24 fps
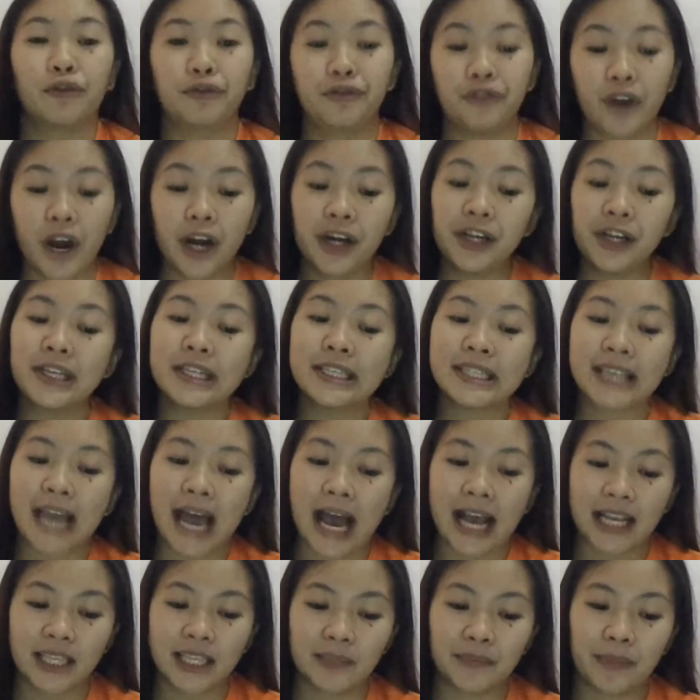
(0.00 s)
Various
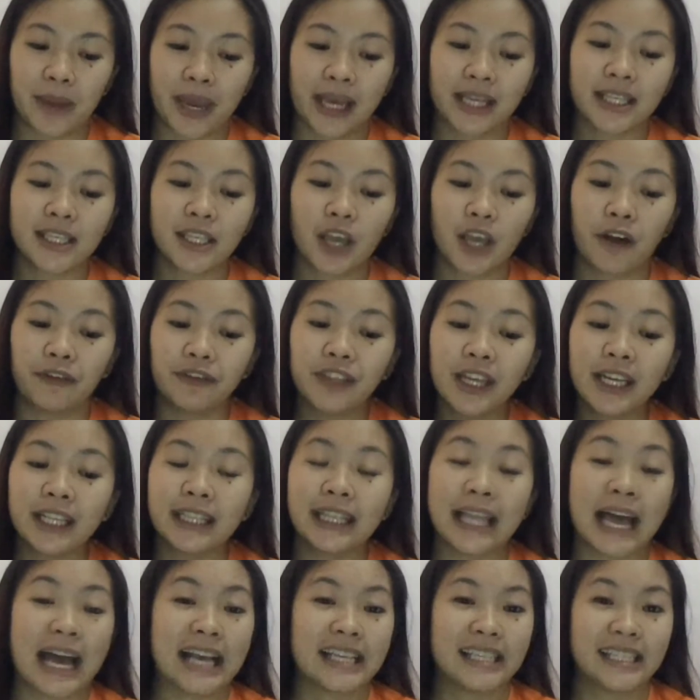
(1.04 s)
aspects of the
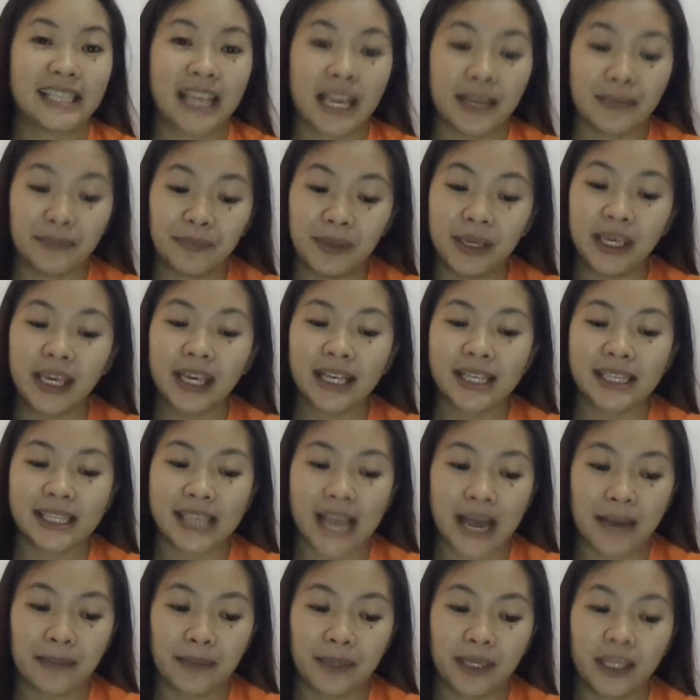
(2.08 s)
class can be
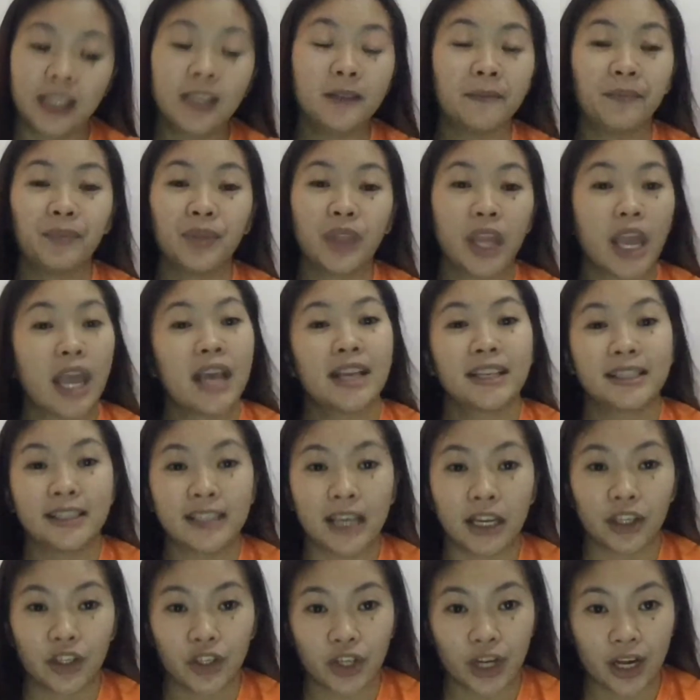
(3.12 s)
examined,
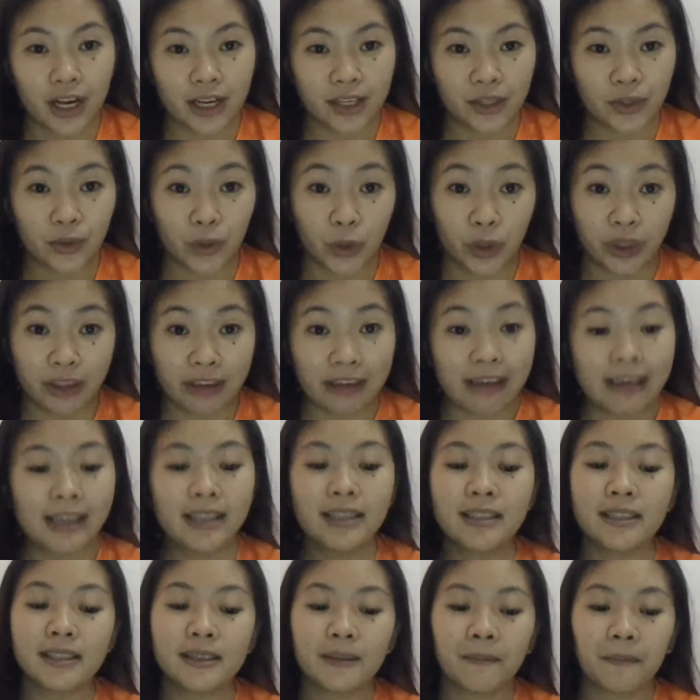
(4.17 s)
such as
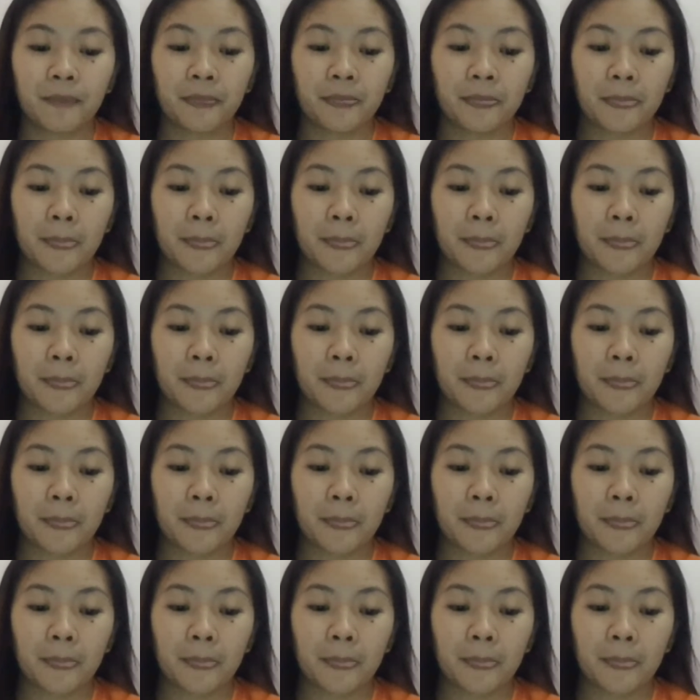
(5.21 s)
routines,